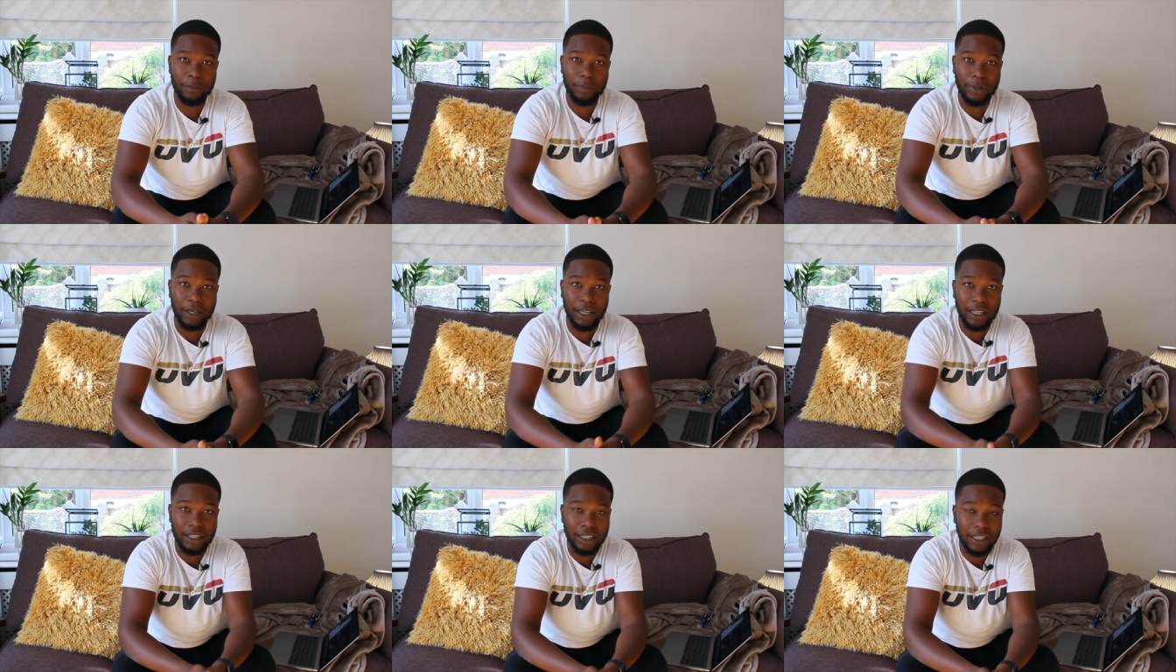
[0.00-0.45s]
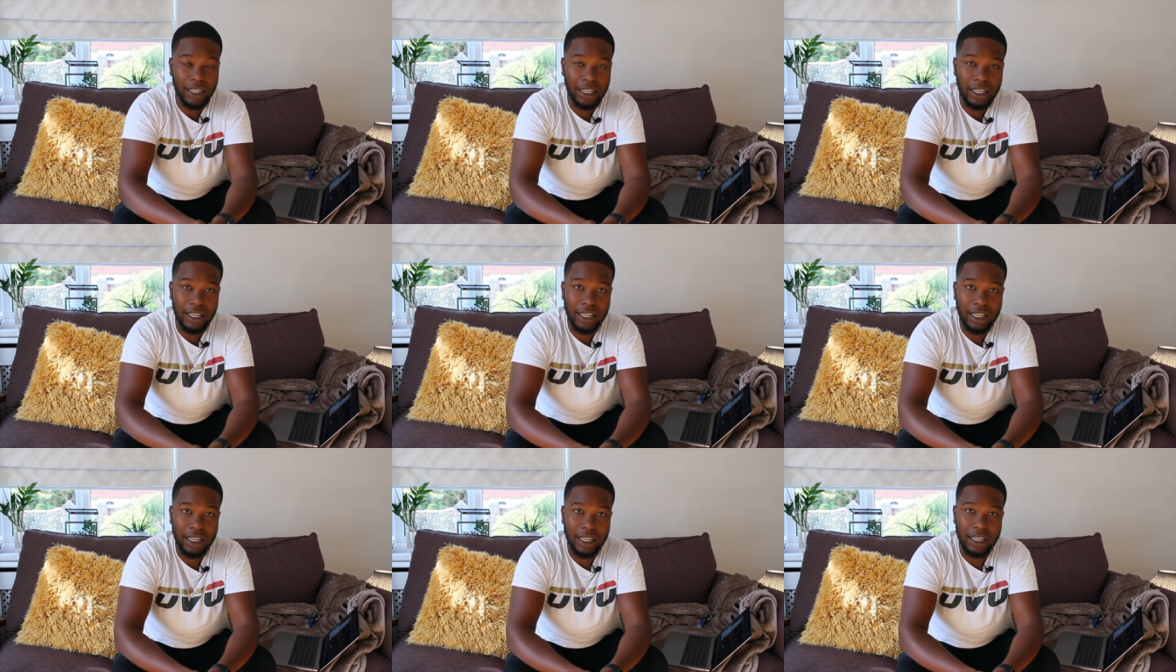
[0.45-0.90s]
but
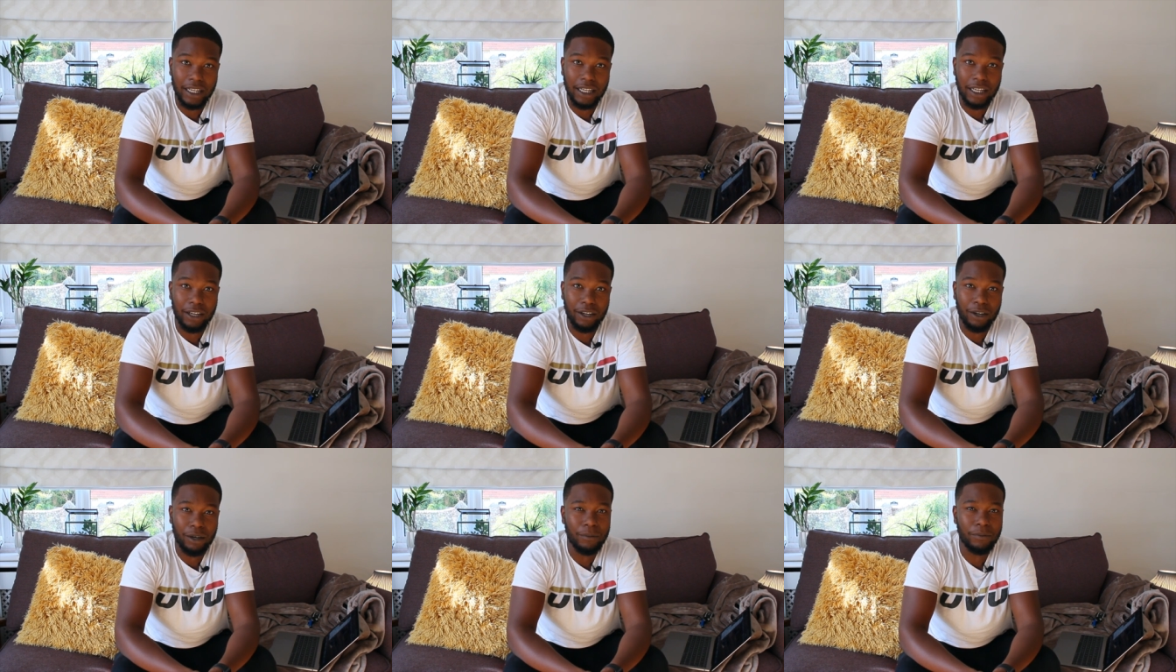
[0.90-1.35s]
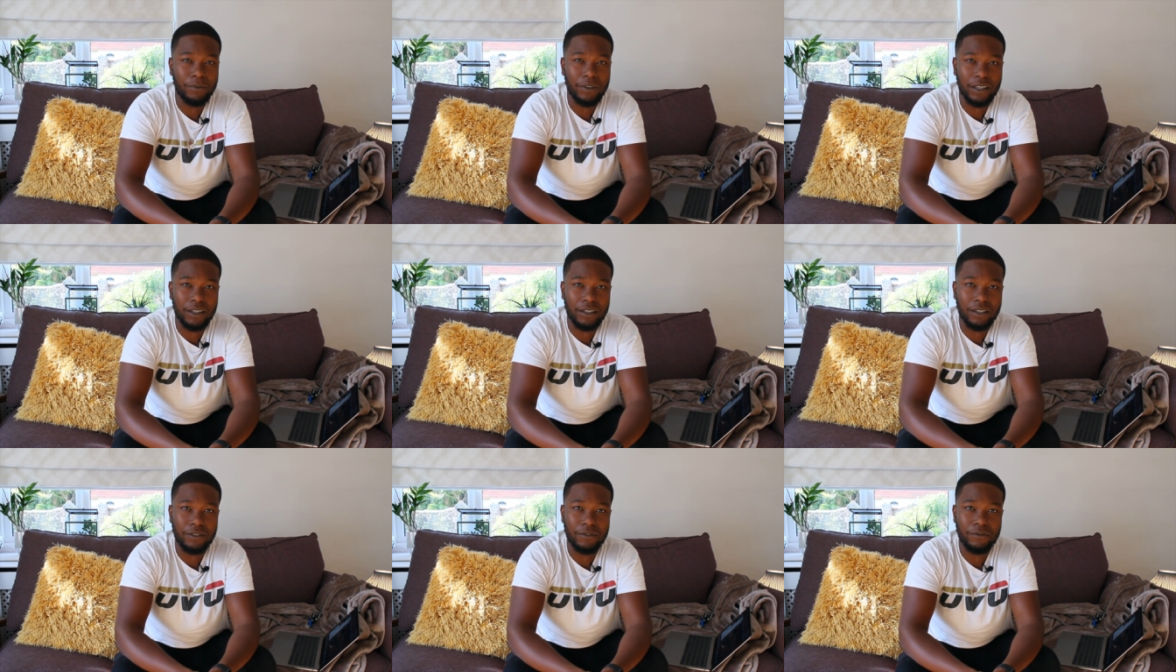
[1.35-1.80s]
uh,
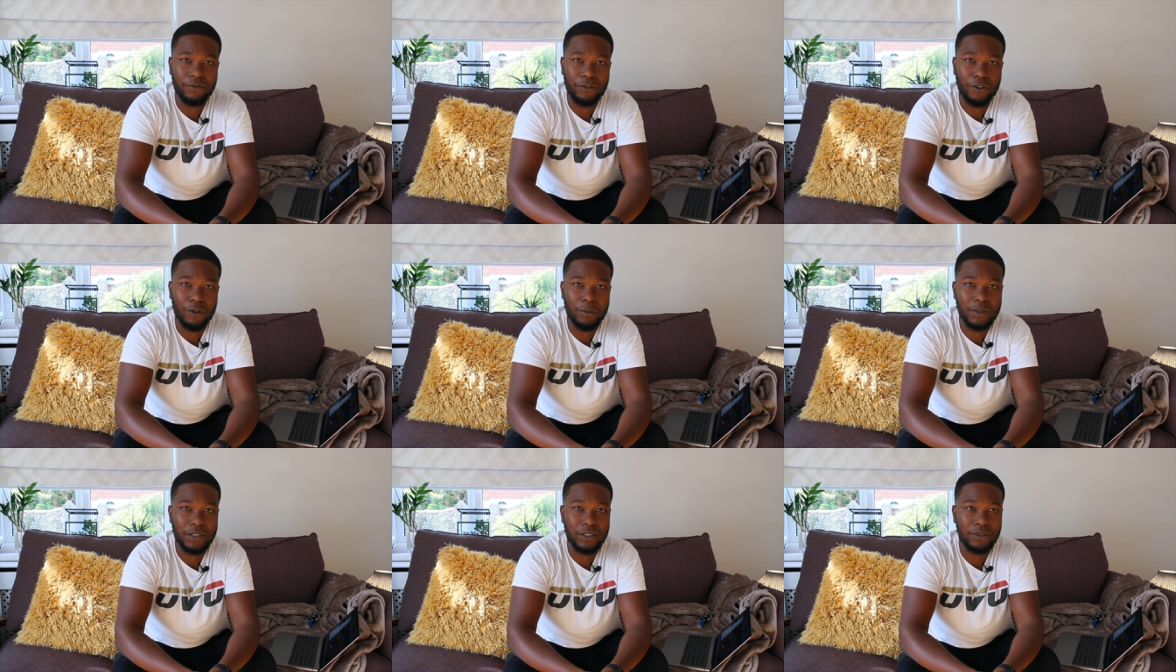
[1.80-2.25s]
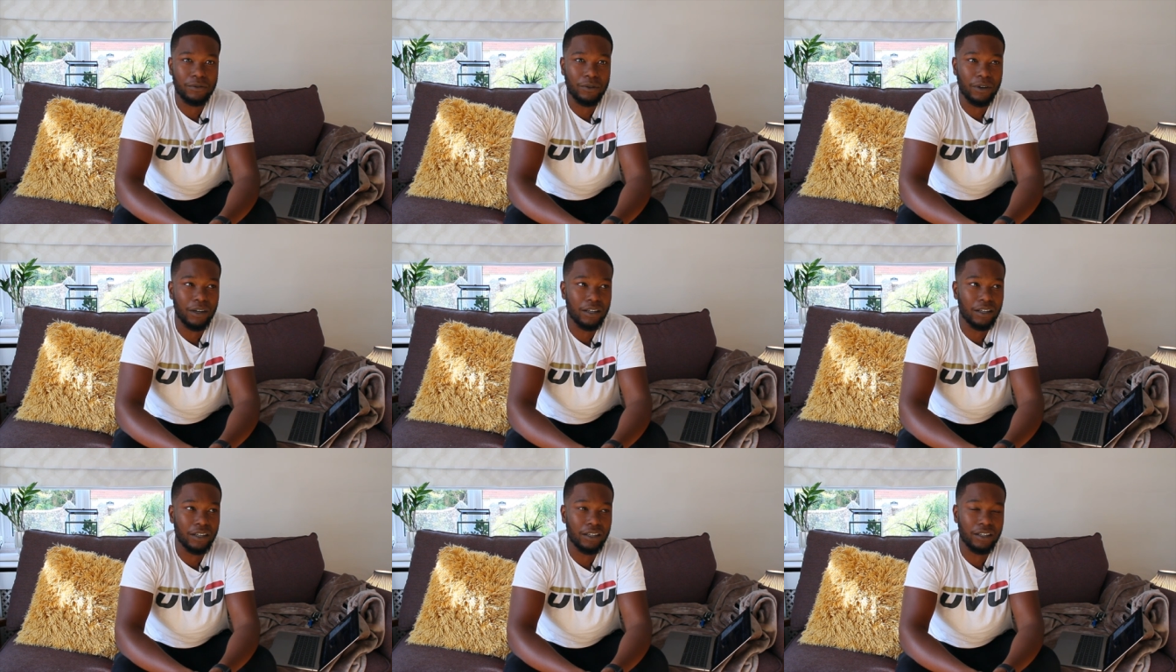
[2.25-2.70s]
hopefully an informative
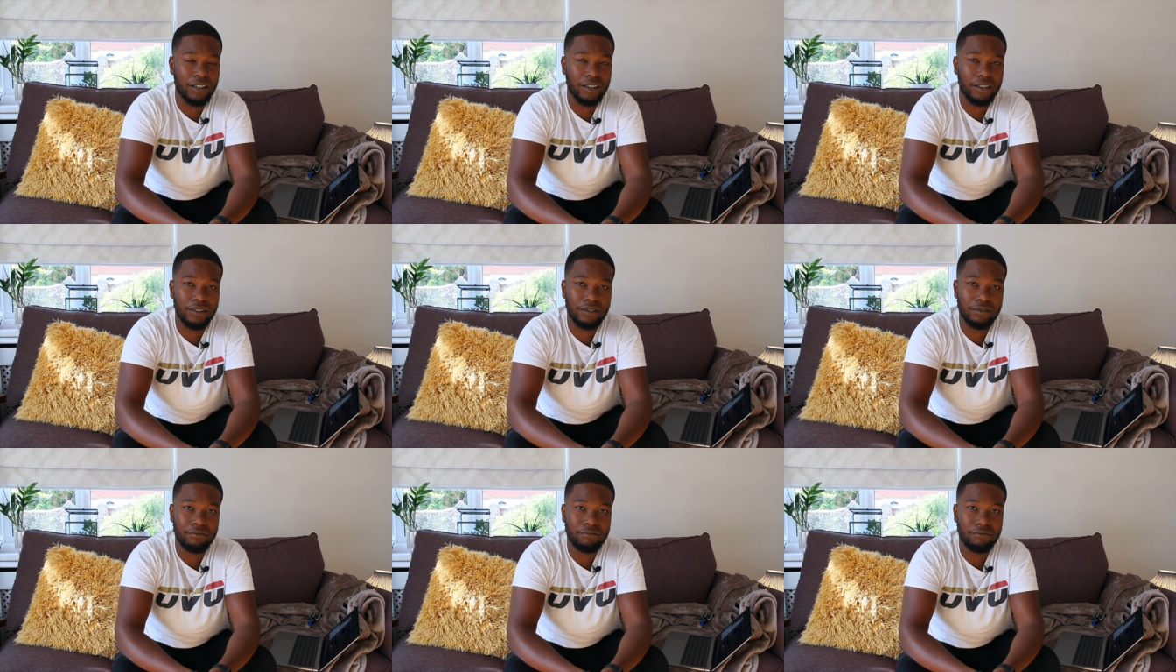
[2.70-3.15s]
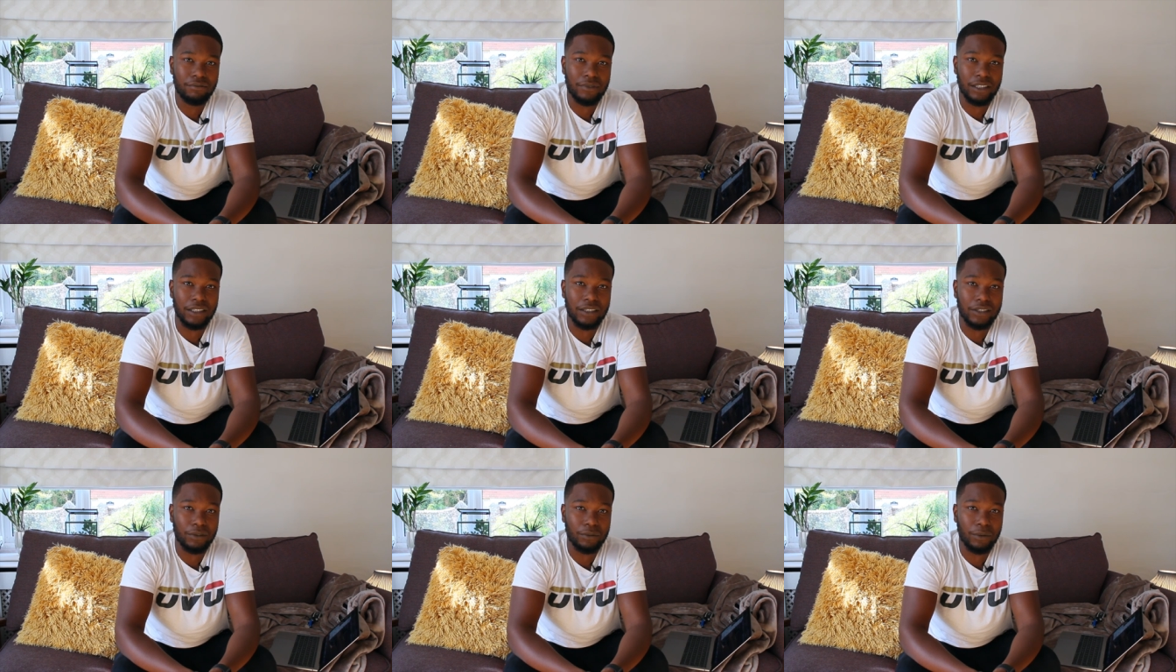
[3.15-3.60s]
one and a
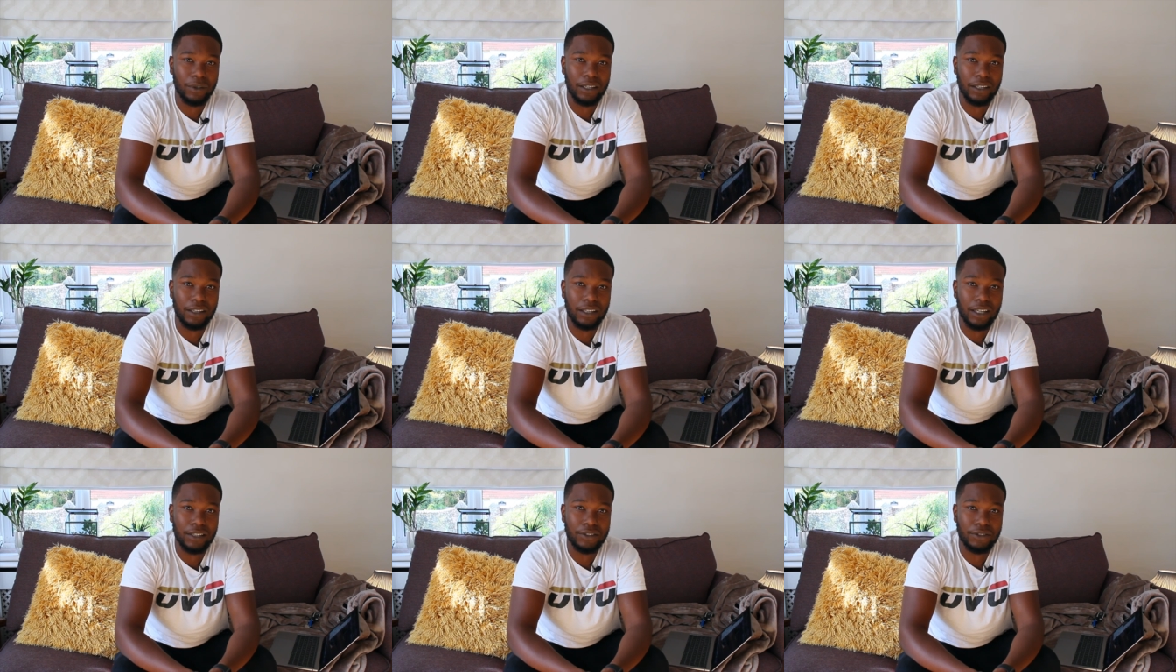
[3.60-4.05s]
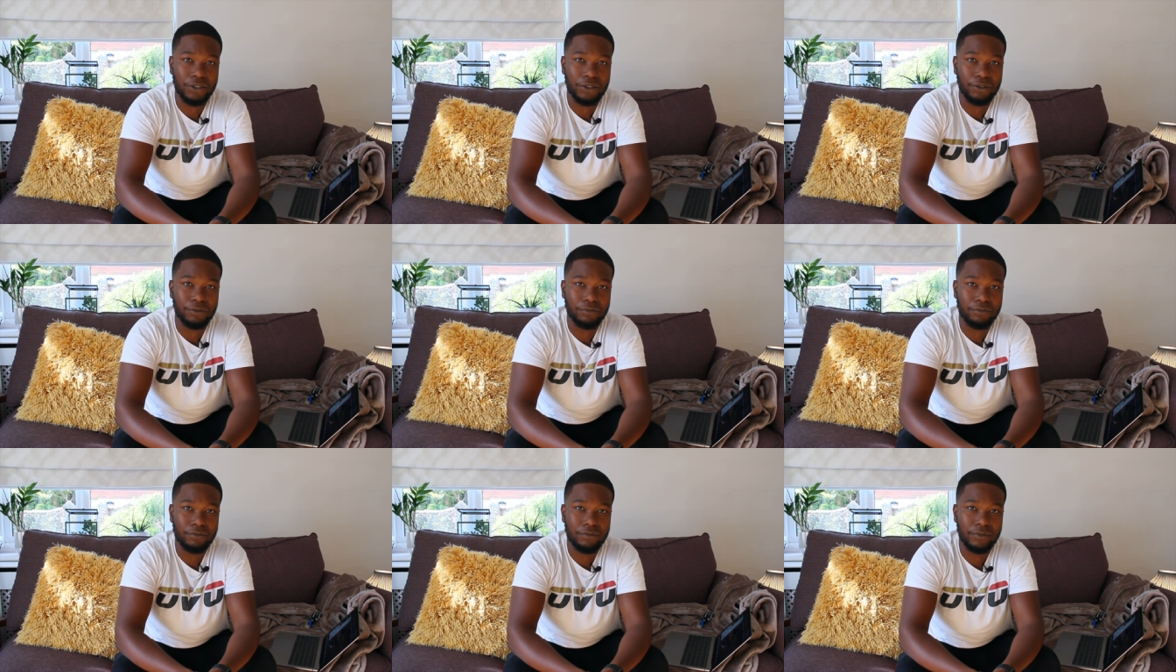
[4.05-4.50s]
decent one at that
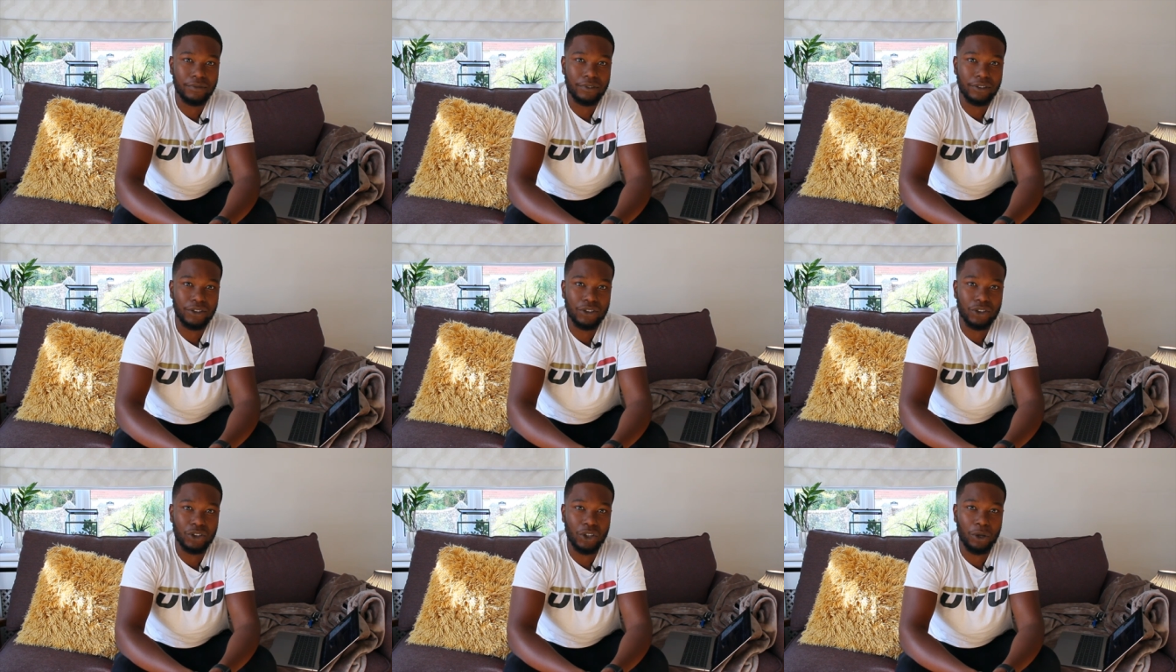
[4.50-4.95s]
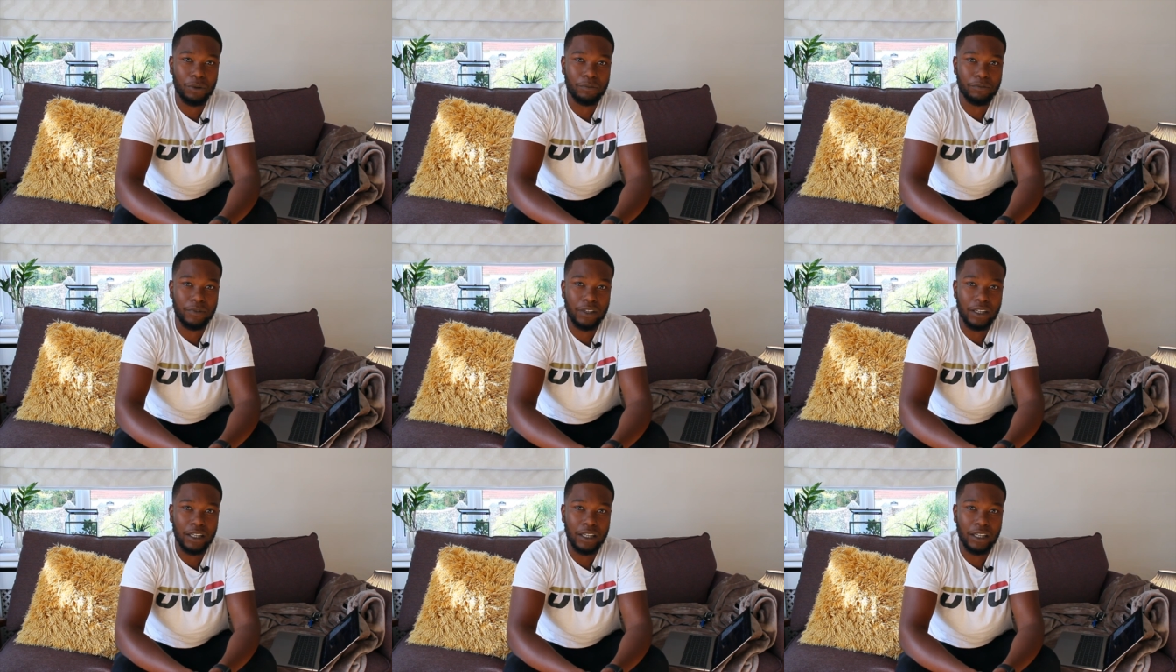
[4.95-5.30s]
too. So